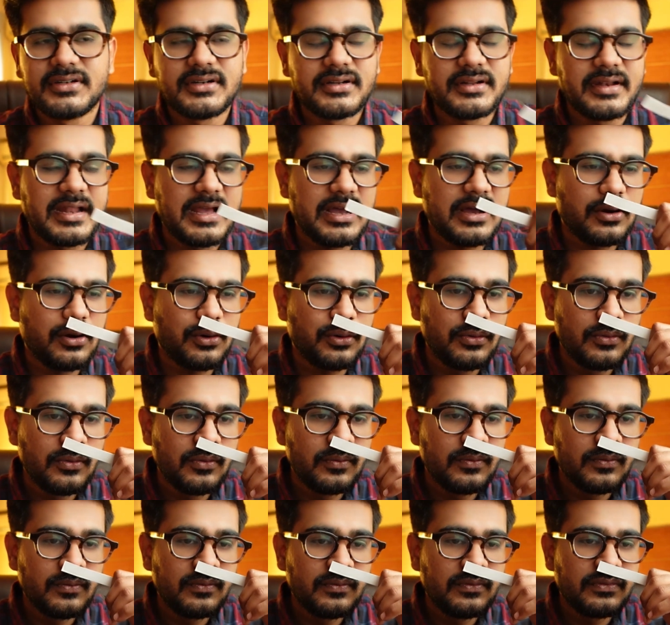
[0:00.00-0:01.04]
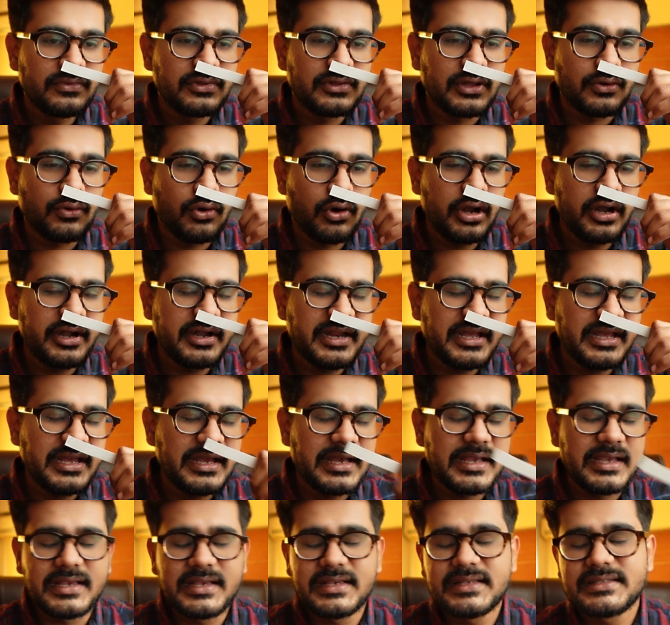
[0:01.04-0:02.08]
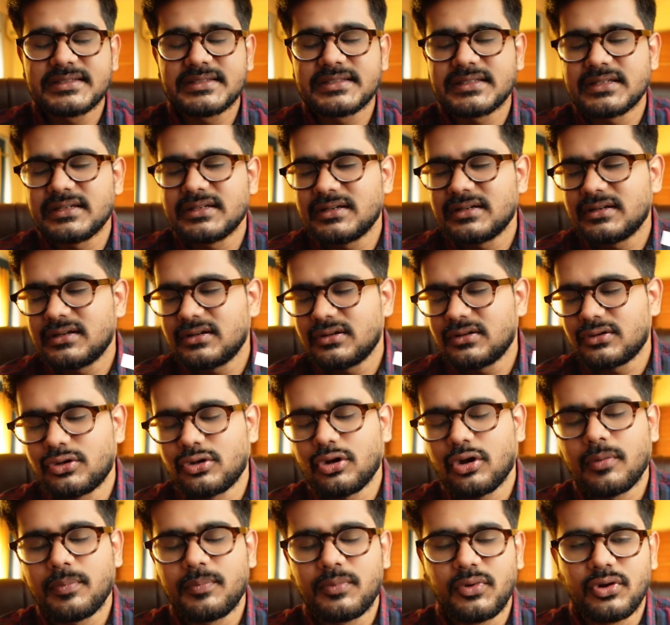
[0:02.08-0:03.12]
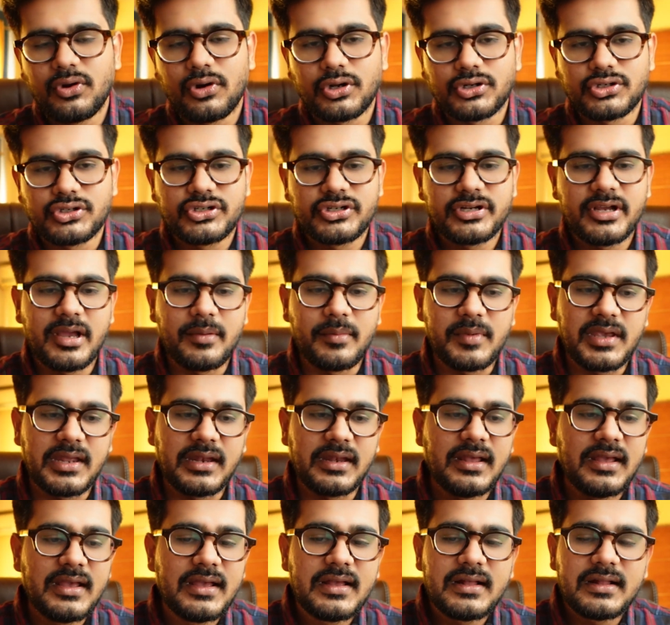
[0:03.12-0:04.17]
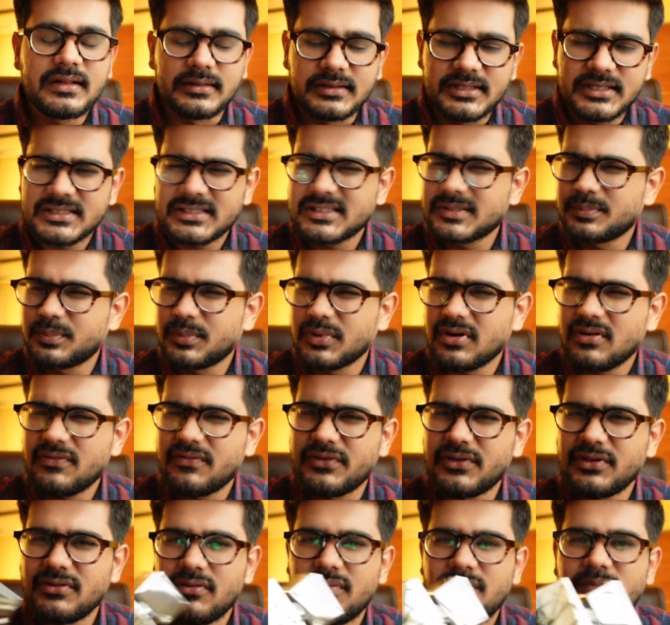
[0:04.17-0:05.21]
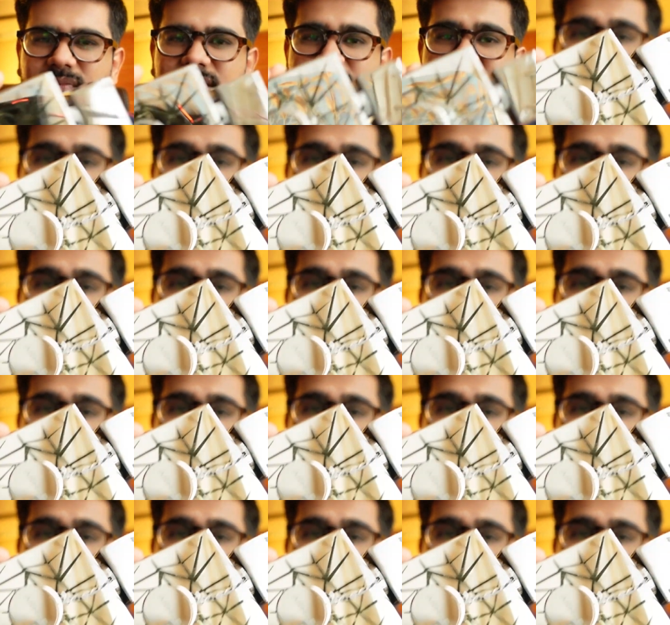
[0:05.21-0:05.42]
Now the quality is top notch. I mean, this perfume